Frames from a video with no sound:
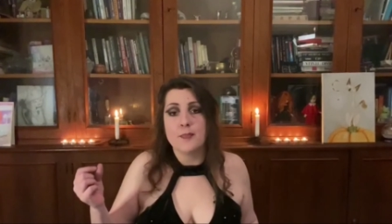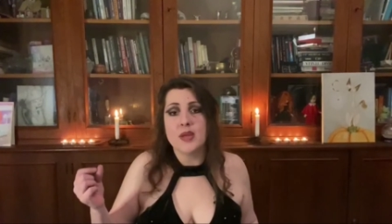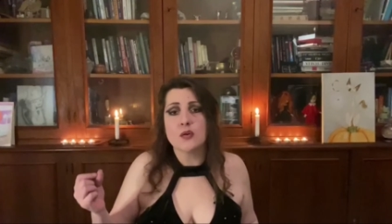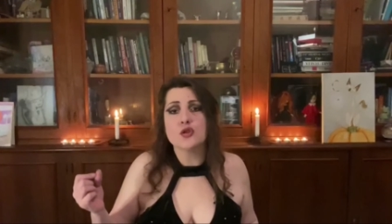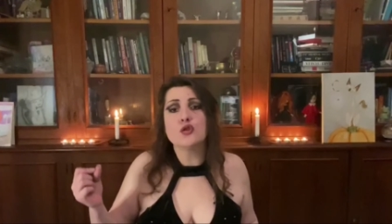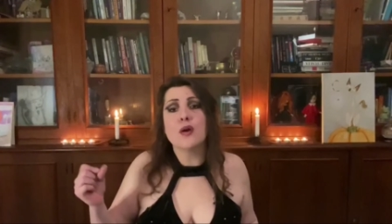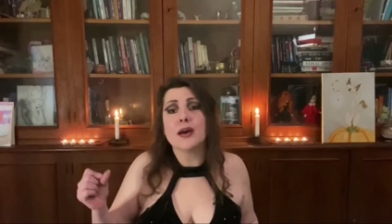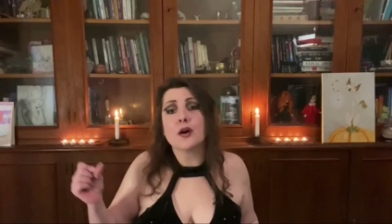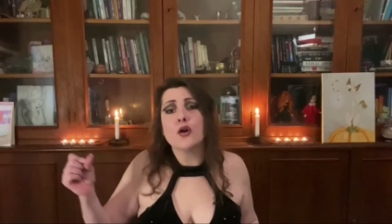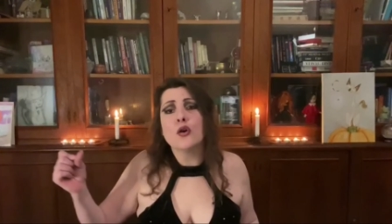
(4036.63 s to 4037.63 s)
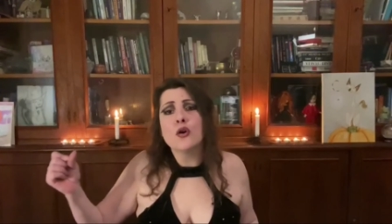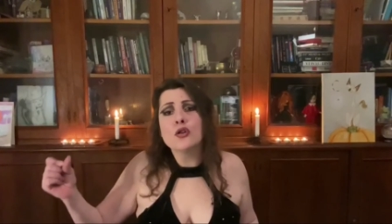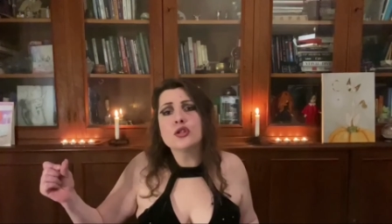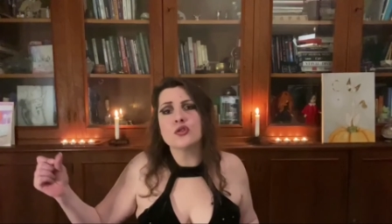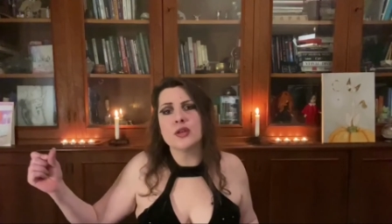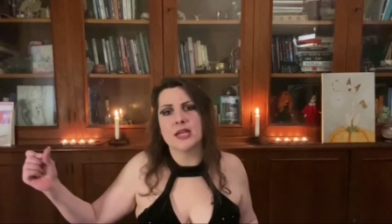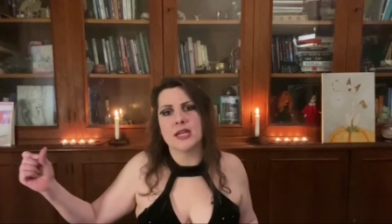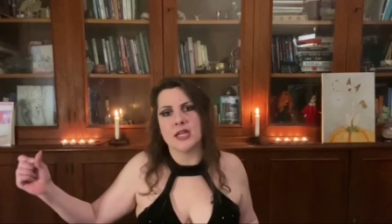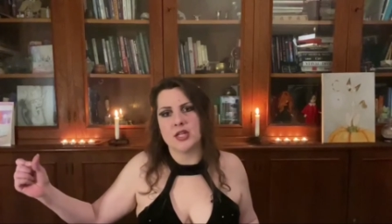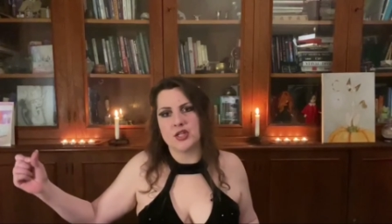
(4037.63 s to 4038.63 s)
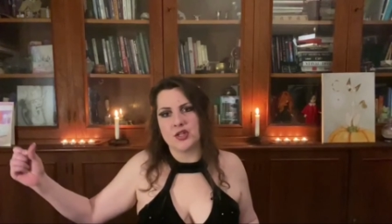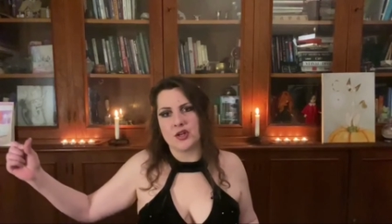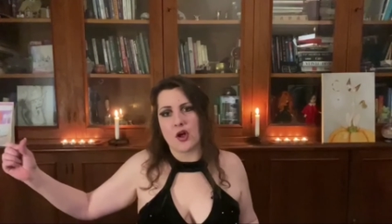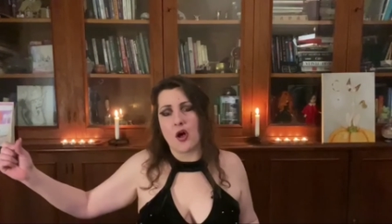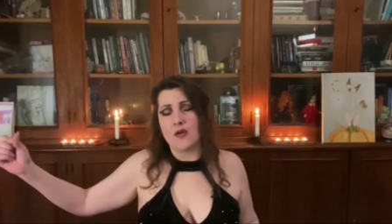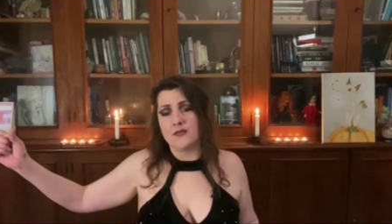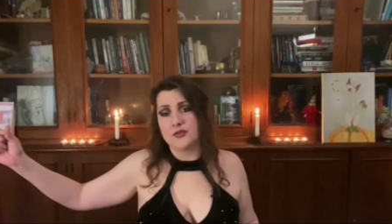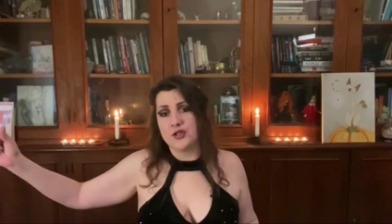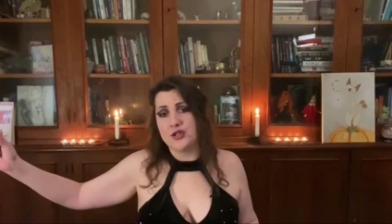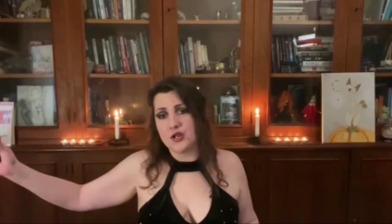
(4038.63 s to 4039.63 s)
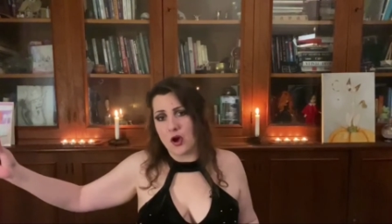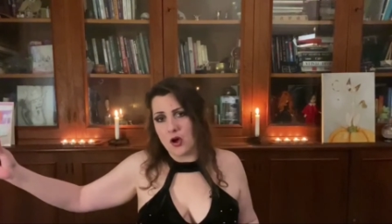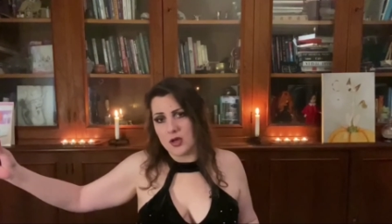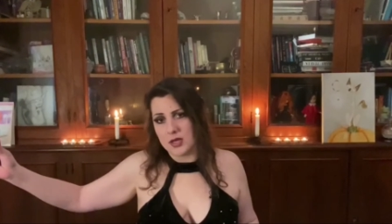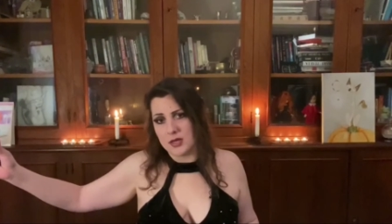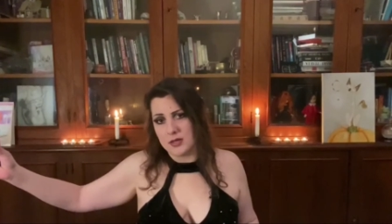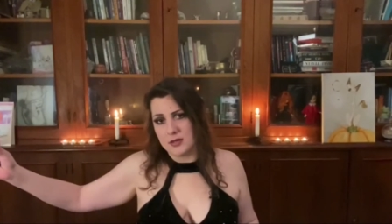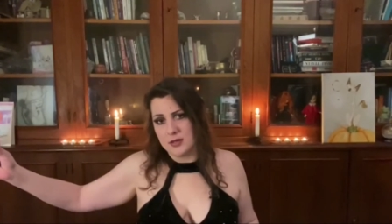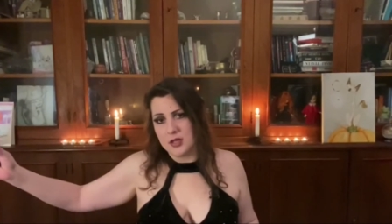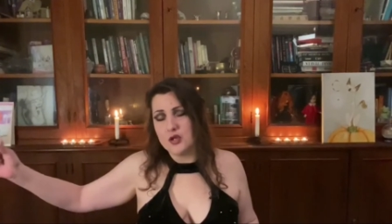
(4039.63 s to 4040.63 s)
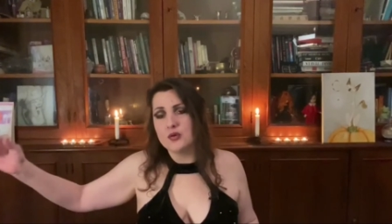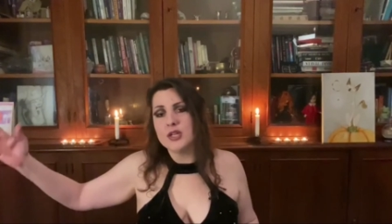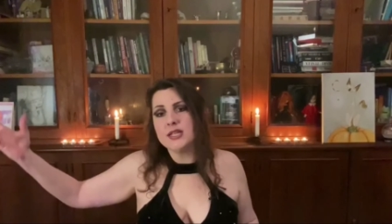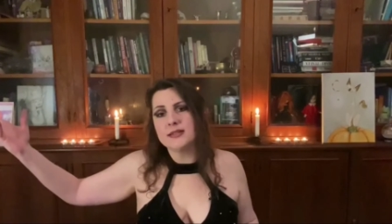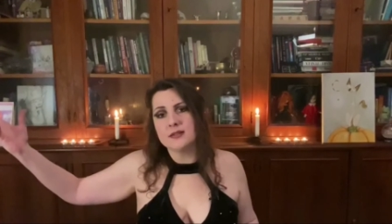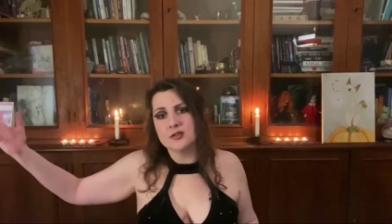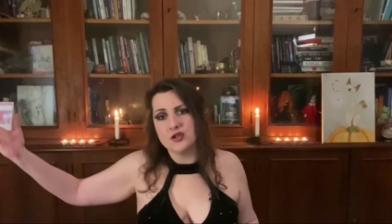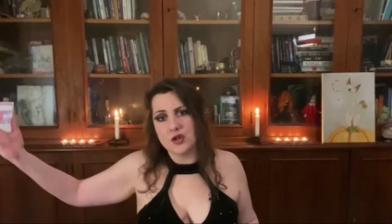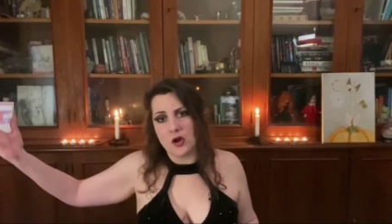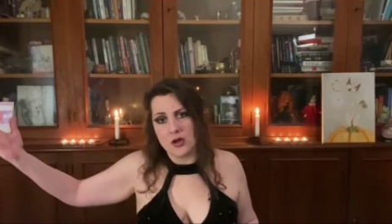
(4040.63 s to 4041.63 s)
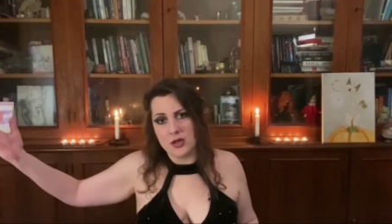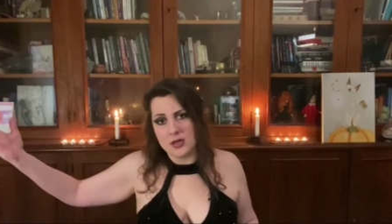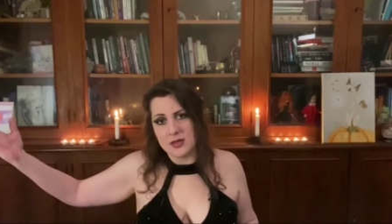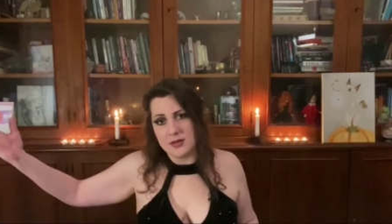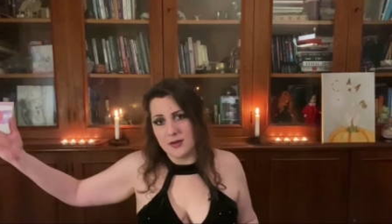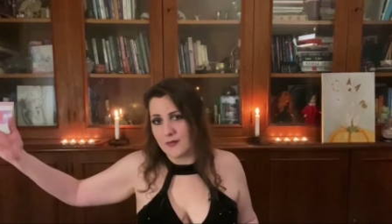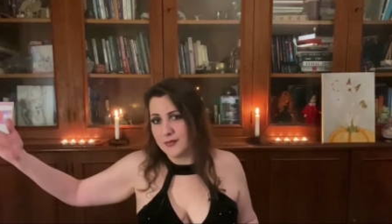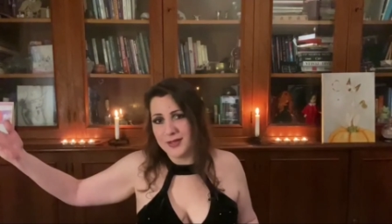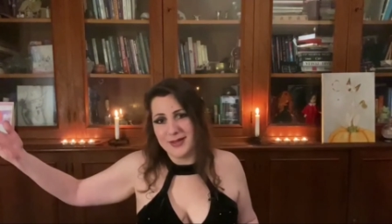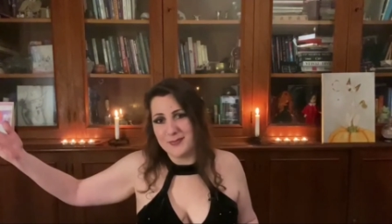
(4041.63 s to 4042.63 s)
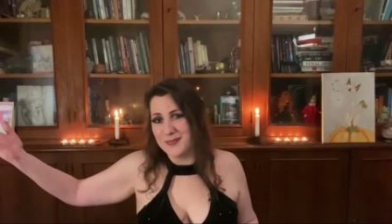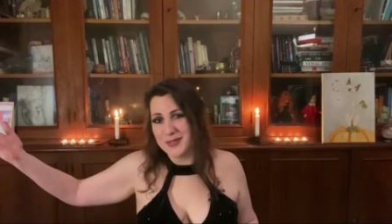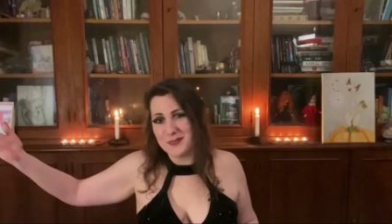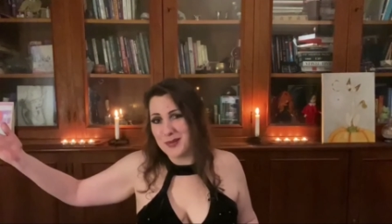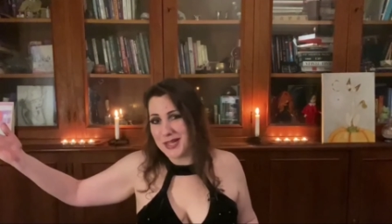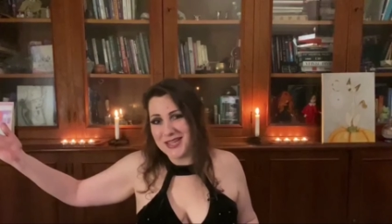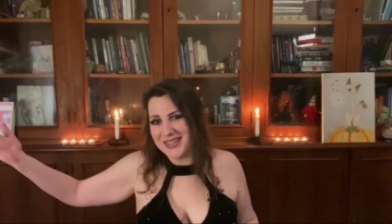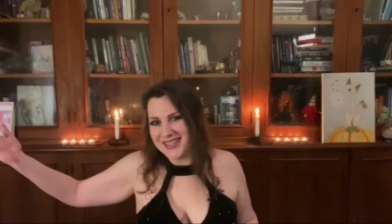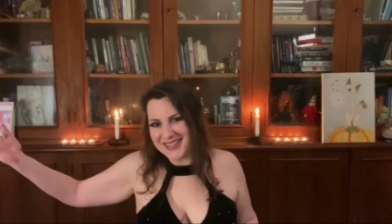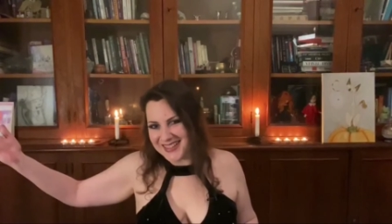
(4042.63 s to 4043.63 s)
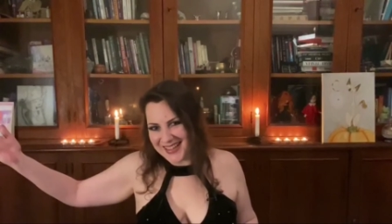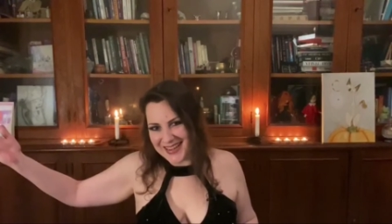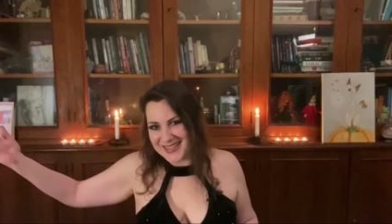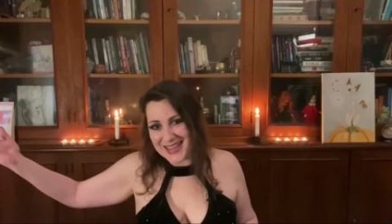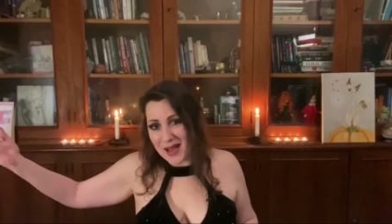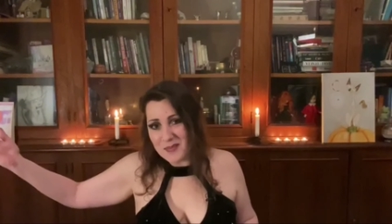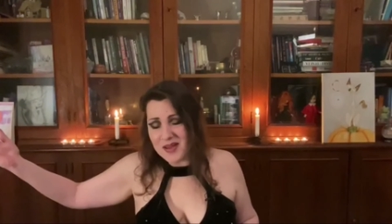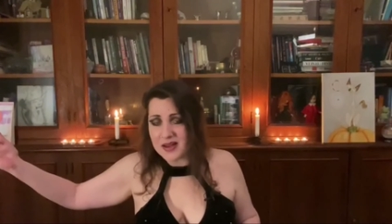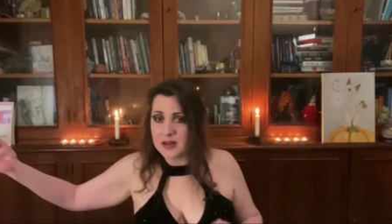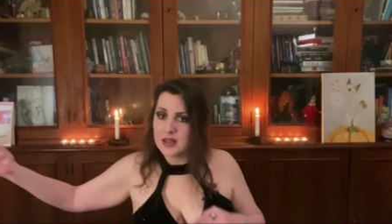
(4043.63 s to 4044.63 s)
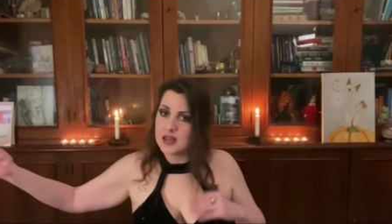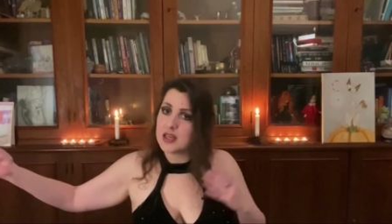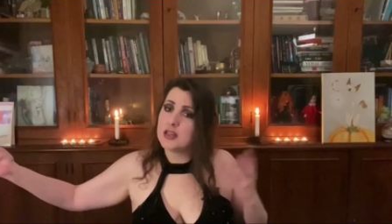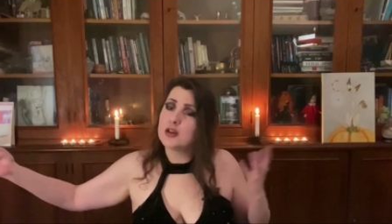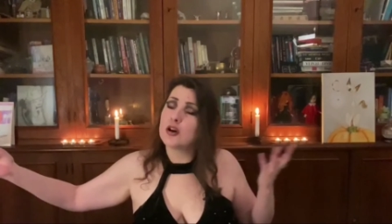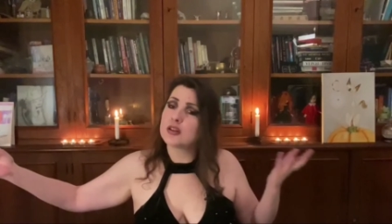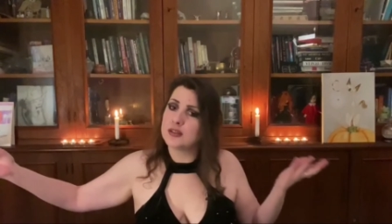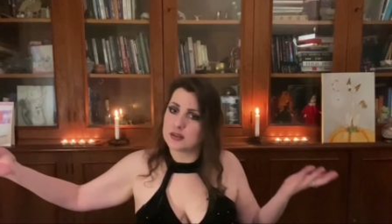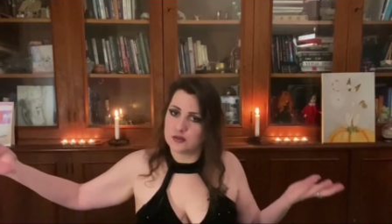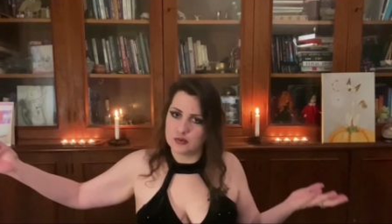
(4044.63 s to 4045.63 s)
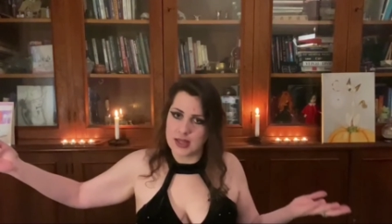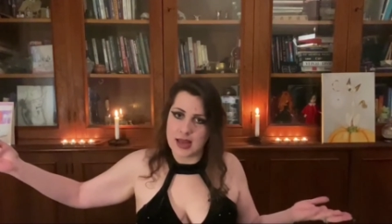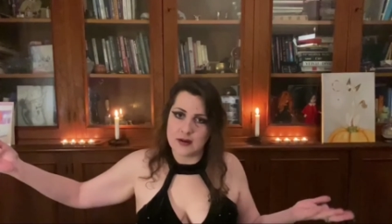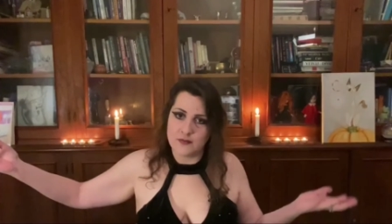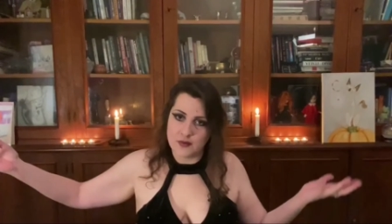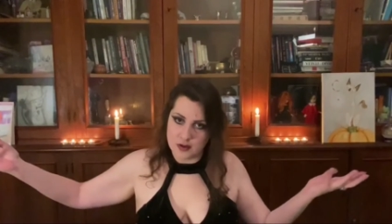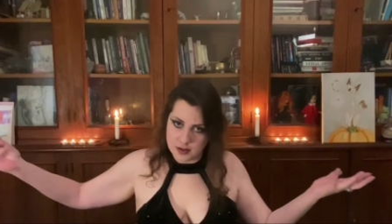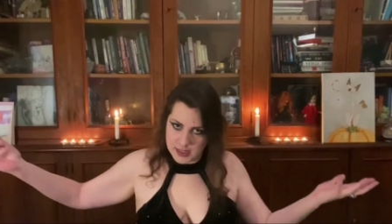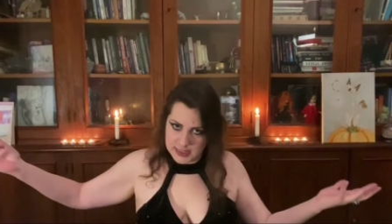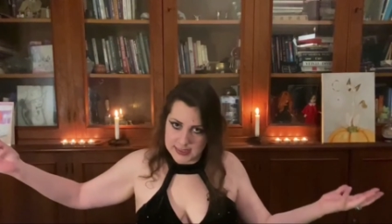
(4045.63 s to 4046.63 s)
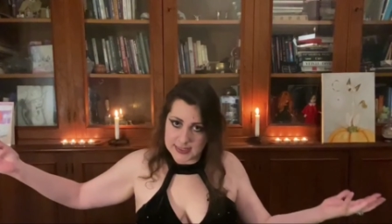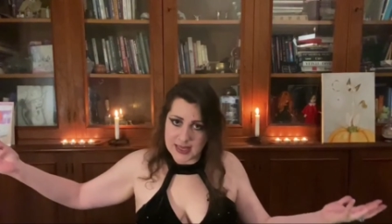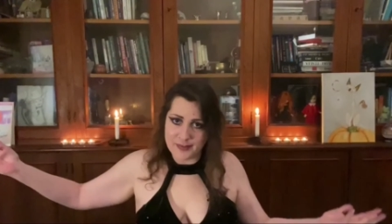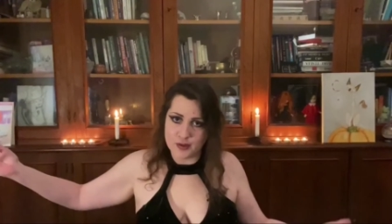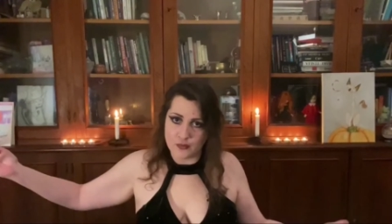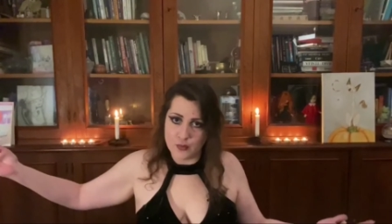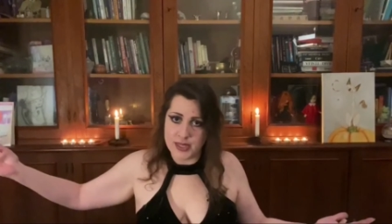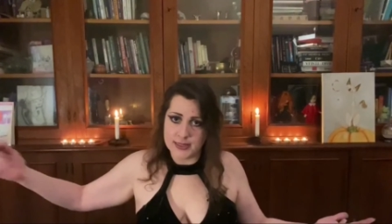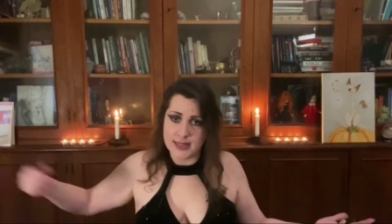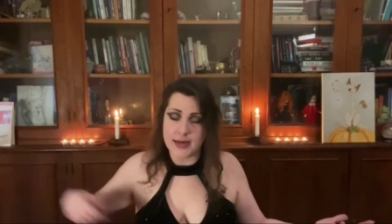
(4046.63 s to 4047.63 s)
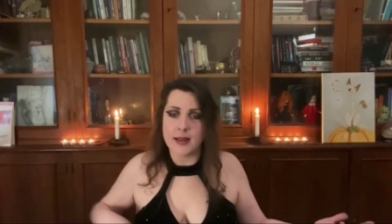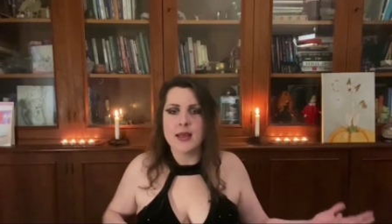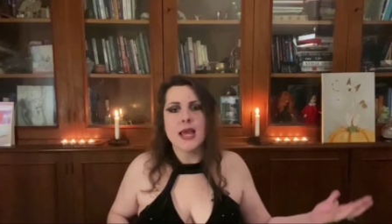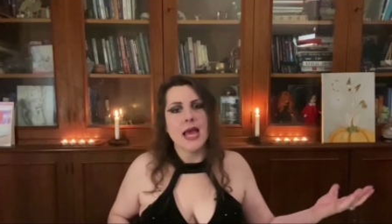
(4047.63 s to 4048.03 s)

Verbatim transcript: because you are also a creature of joy you need the joy of the spring and summer in order to delve in the depth of winter,